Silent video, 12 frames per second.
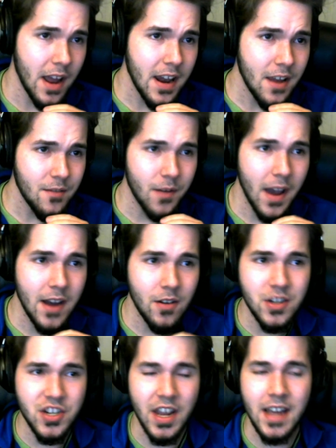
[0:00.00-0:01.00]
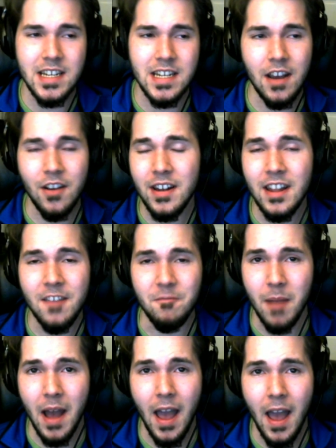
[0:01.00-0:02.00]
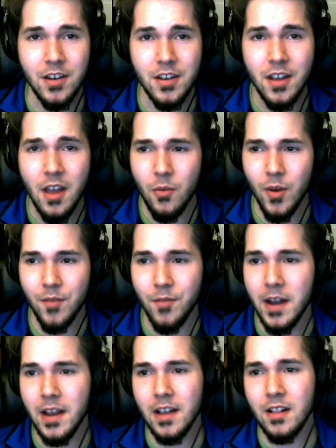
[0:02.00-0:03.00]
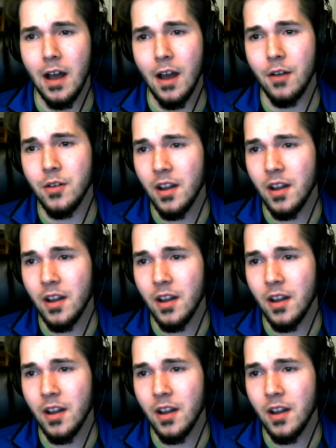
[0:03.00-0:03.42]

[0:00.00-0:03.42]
And then finally Chansey. I couldn't leave him behind when fighting Cloud.